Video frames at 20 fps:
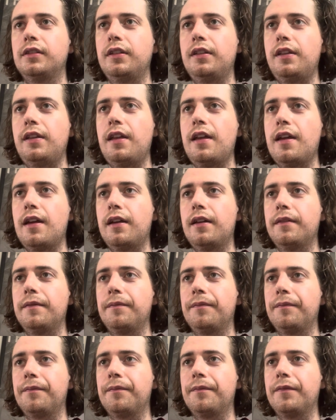yeah,
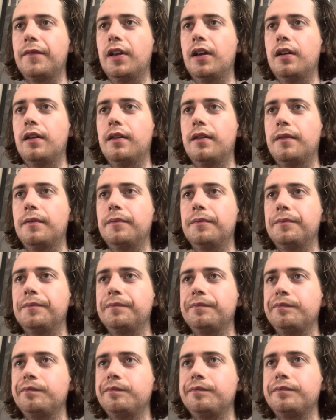I'm
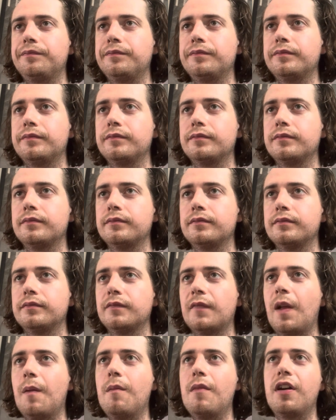
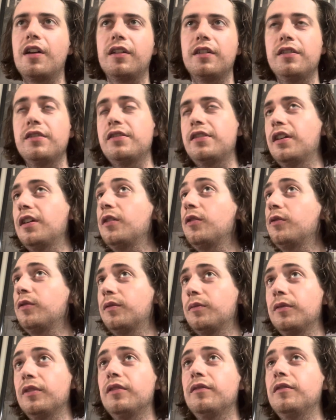not going to say who
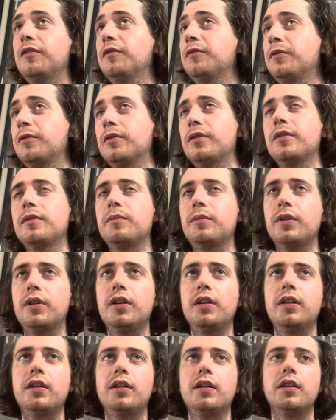I'm going to vote for,
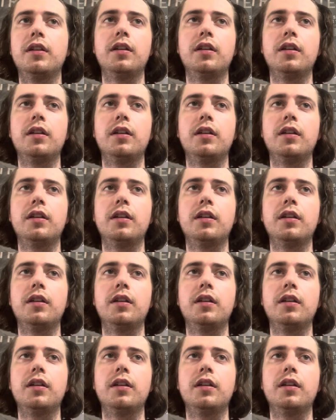but